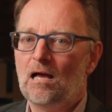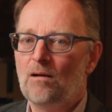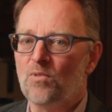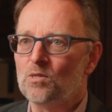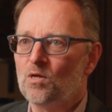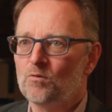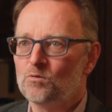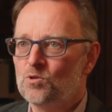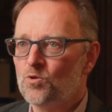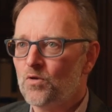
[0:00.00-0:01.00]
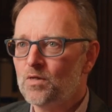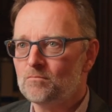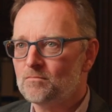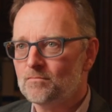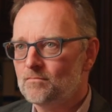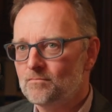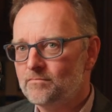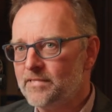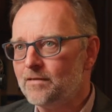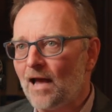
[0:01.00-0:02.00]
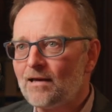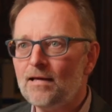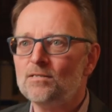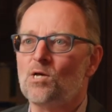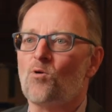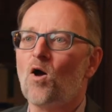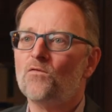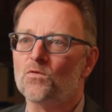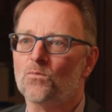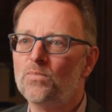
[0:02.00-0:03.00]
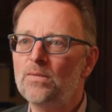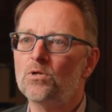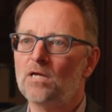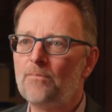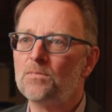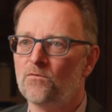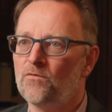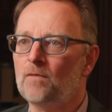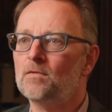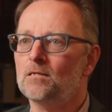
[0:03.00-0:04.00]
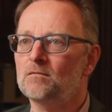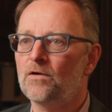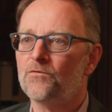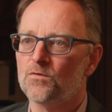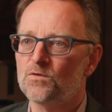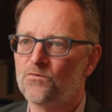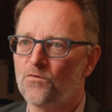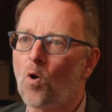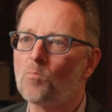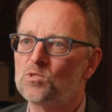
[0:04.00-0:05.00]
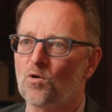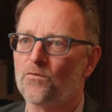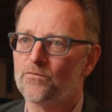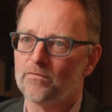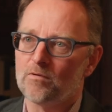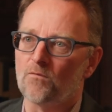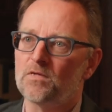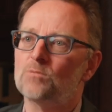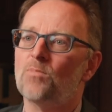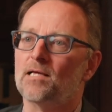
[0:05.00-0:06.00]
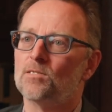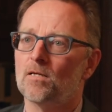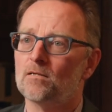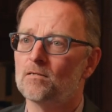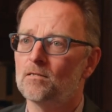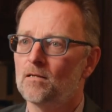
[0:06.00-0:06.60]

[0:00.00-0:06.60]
But during the decades thereafter, people kept inventing different forms of this plastic,